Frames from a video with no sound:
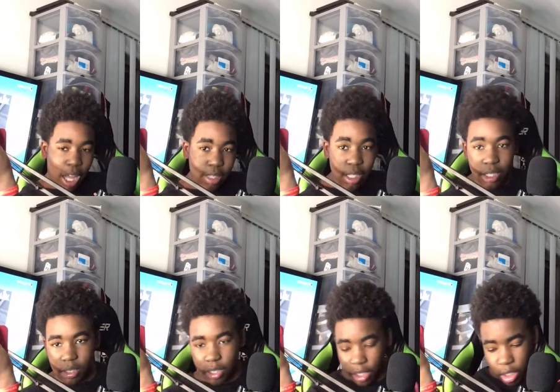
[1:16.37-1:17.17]
I think
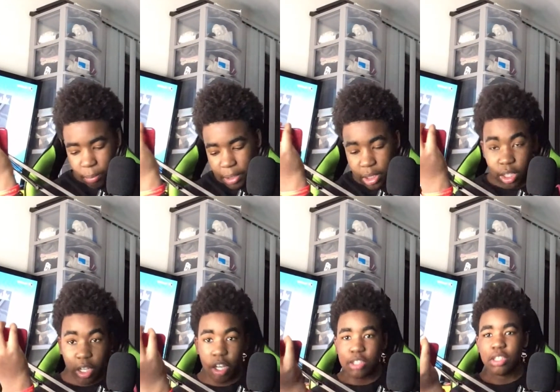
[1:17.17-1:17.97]
it would be good
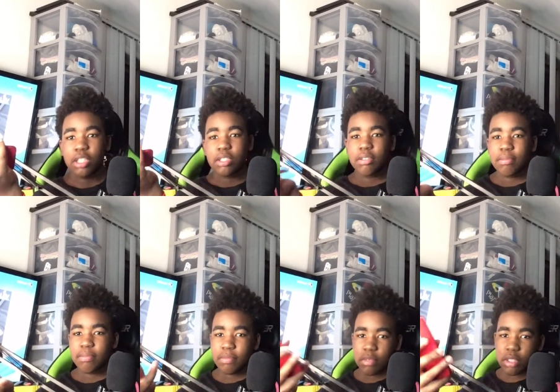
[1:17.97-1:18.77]
content, you
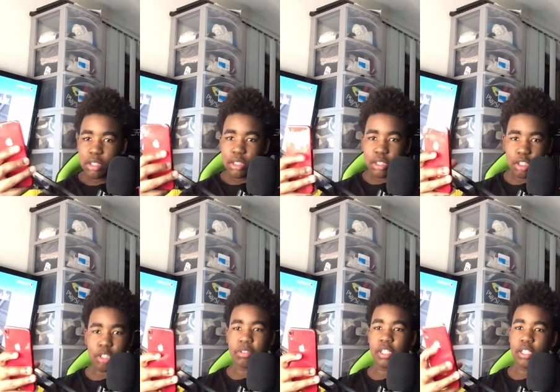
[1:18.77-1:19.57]

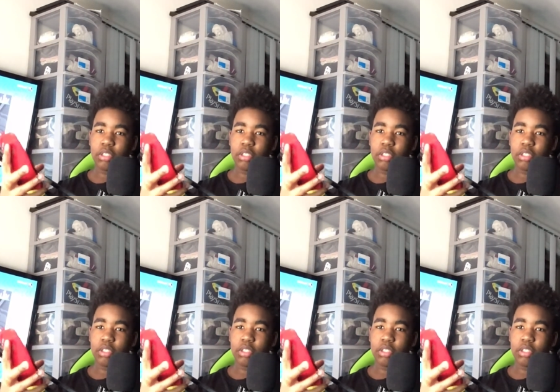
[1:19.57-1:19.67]
know what I'm saying?